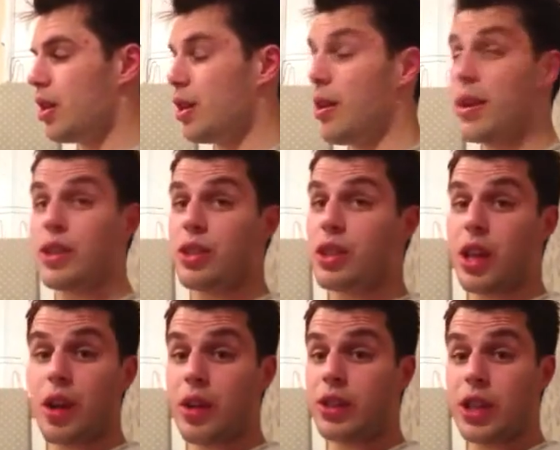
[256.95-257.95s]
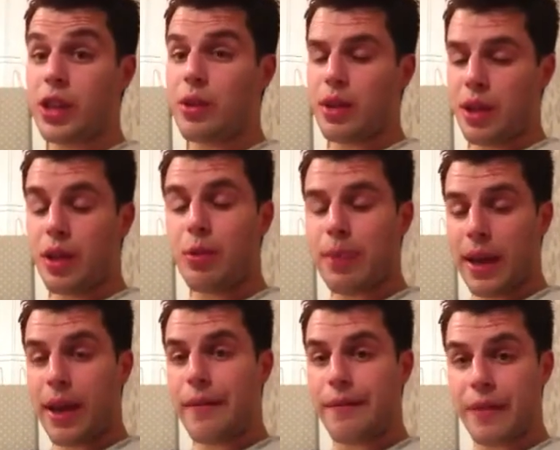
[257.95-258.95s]
I say, I genuinely could pick
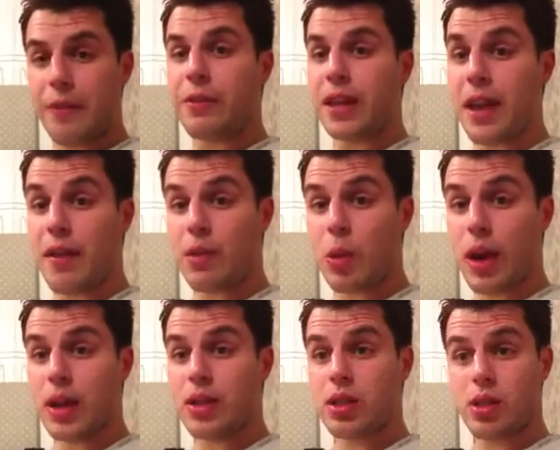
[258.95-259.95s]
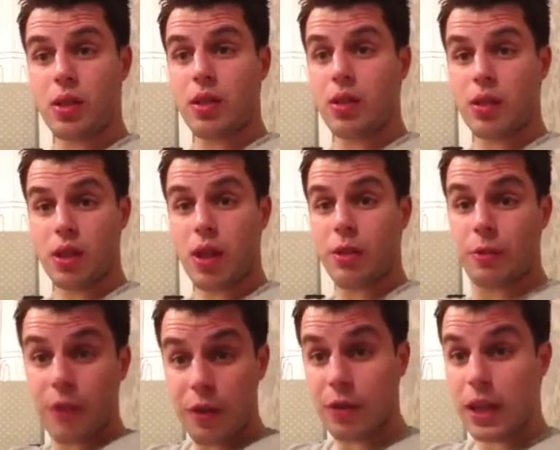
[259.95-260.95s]
up 50 heavyweights. You know,
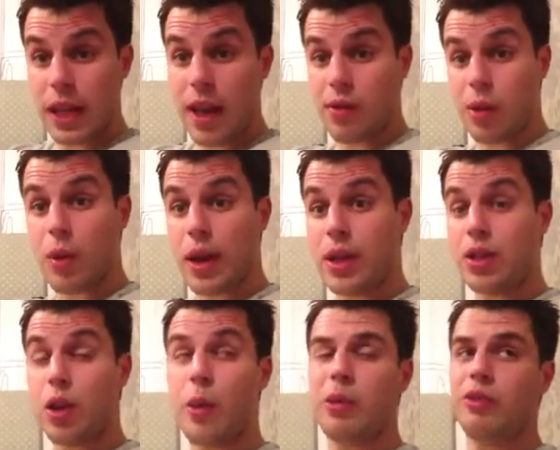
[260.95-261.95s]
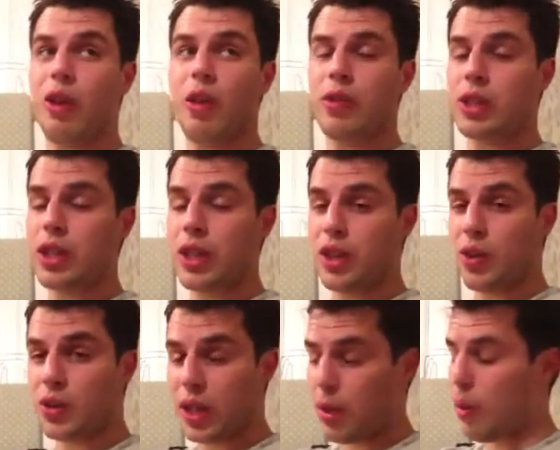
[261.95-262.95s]
50 heavyweights. I would rather see
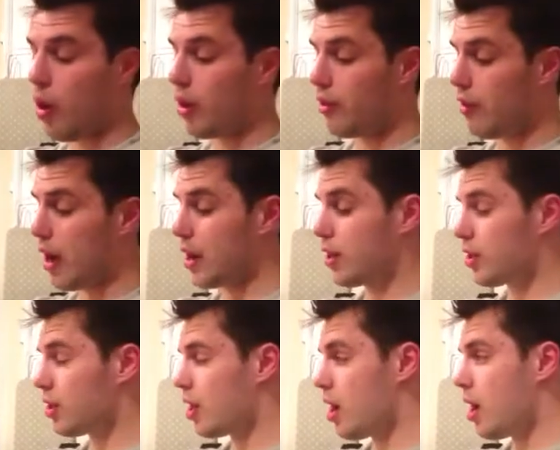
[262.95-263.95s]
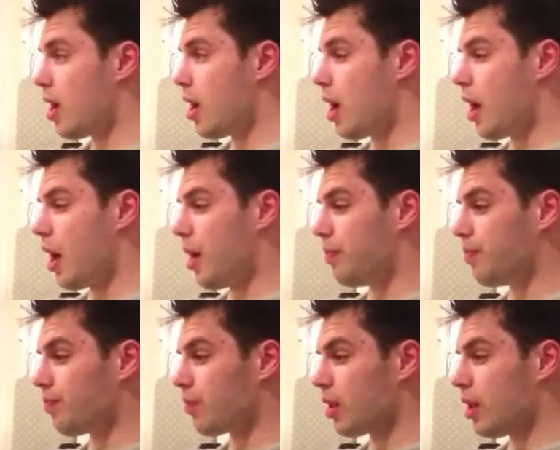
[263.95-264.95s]
Deontay Wilder face. From
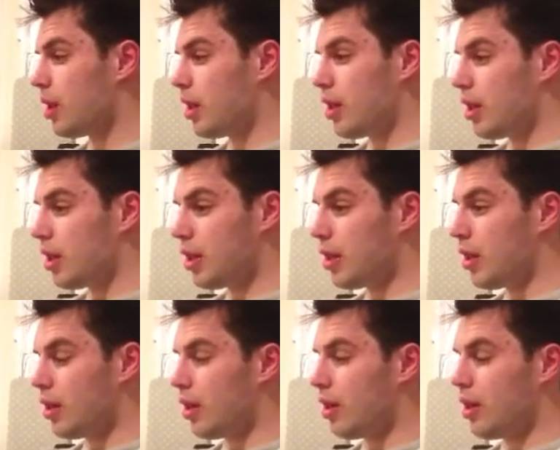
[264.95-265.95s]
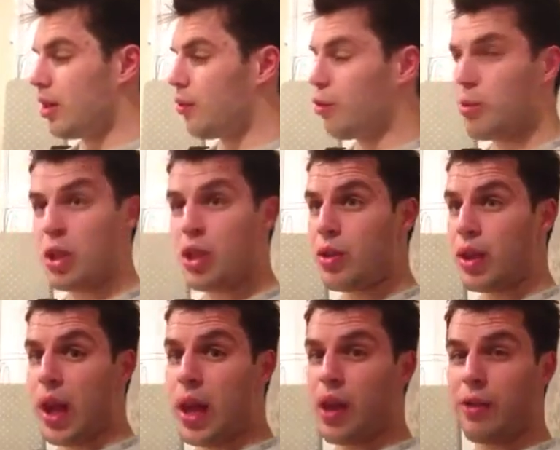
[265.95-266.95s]
the UK,
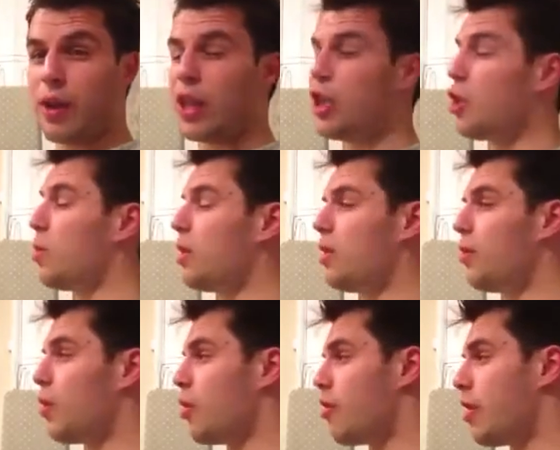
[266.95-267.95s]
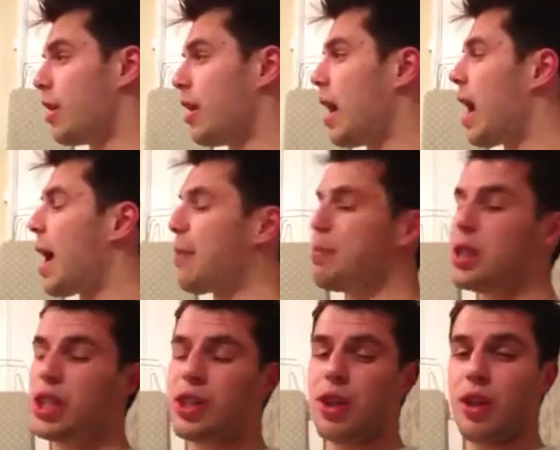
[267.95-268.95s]
I think Huey Fury
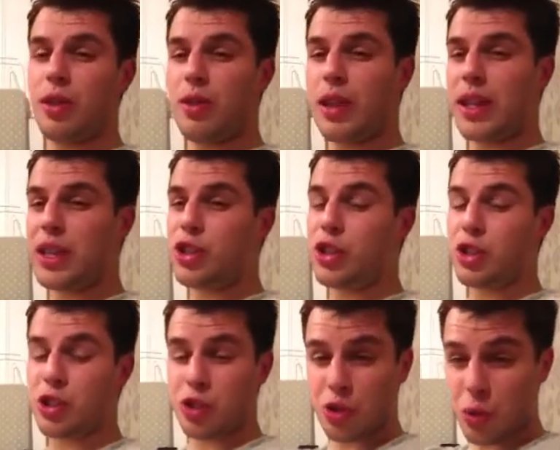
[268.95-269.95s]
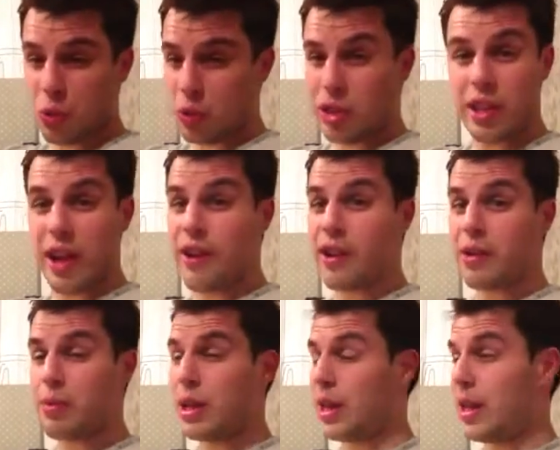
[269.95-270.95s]
absolutely schools Eric
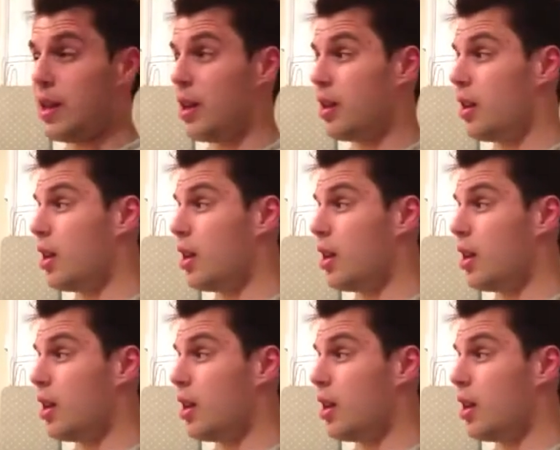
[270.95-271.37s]
Molina.